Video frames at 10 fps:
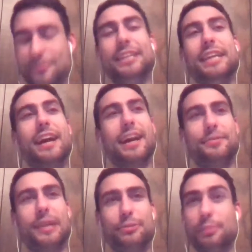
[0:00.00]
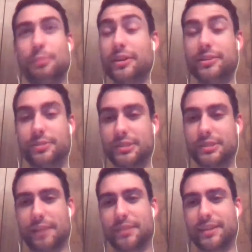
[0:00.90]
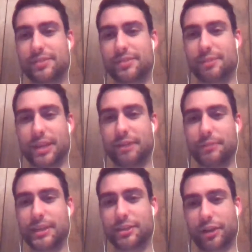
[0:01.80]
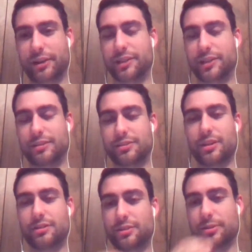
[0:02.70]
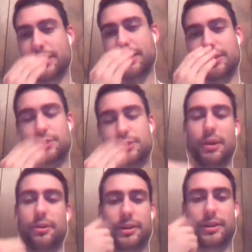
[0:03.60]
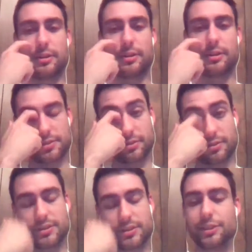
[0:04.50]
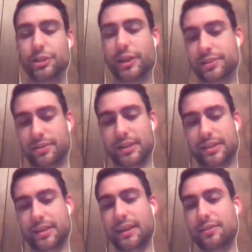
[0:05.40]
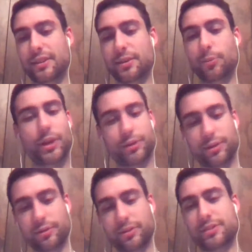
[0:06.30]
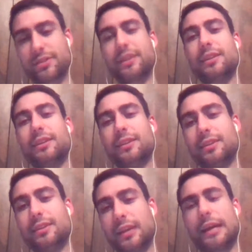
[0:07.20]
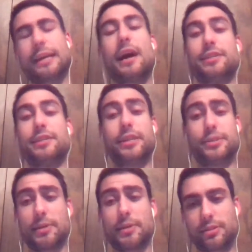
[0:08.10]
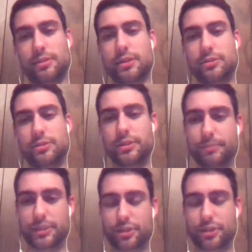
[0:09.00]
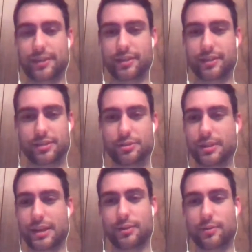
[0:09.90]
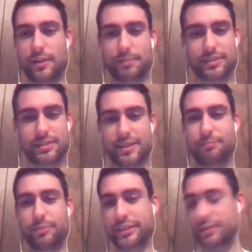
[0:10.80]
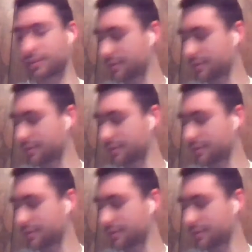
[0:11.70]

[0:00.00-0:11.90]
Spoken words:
yeah, I would probably do the same thing if someone gave me a shout out on a song. So any aspiring artists or DJs or anything out there, we know you're listening. Kanye especially, why don't you give me a shout out? Because you and I are repping the same place.